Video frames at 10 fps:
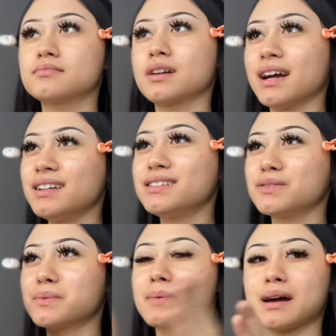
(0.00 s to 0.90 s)
kind of
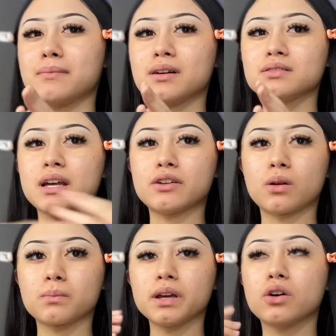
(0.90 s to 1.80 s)
done with my eyebrows. I
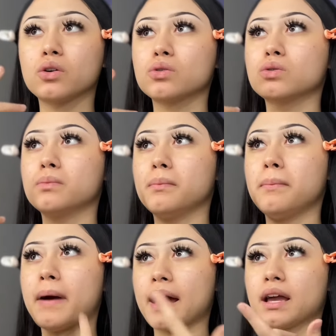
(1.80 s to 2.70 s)
normally go
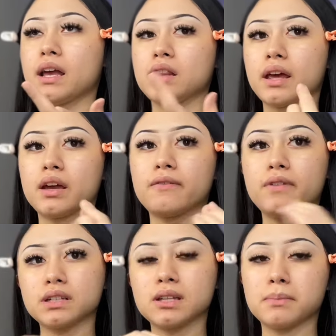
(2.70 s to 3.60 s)
back and like
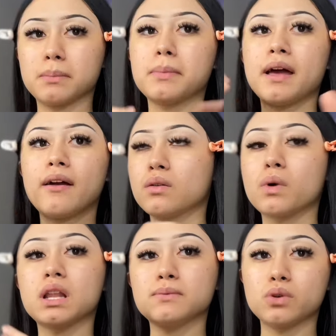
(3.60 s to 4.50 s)
fix them up
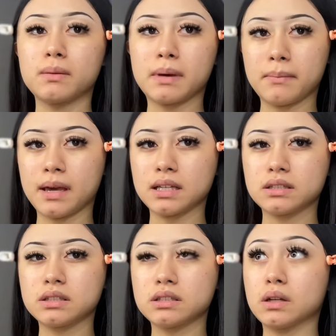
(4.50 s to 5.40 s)
while I'm doing my base,
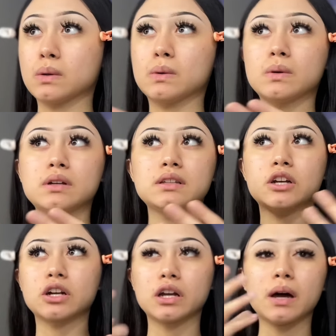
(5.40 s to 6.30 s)
so
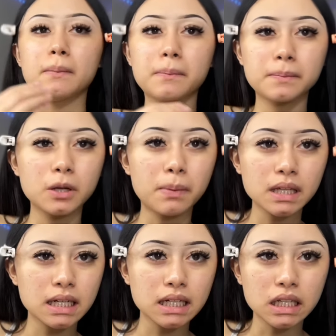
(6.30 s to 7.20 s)
they're probably
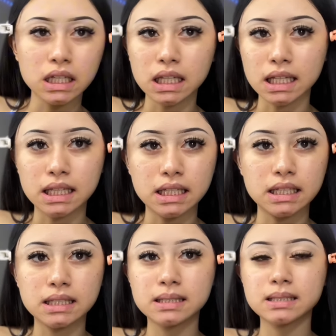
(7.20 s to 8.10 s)
not gonna look like this